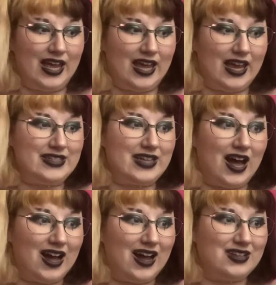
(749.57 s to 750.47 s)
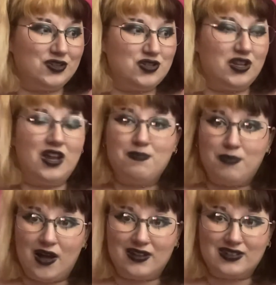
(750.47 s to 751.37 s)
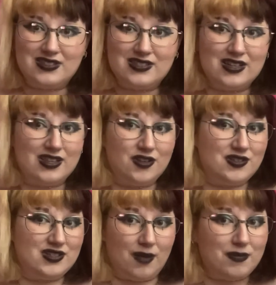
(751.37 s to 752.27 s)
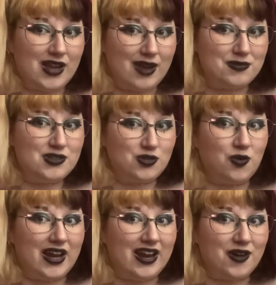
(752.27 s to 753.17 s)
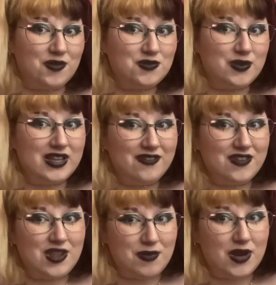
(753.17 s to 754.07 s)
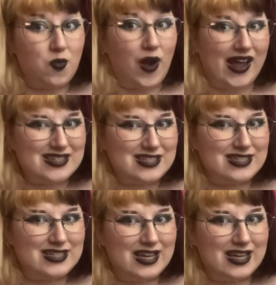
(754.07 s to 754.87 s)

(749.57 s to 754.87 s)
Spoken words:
It's hot, there's a lot of bugs, there's sometimes tornadoes. We live in the Midwest.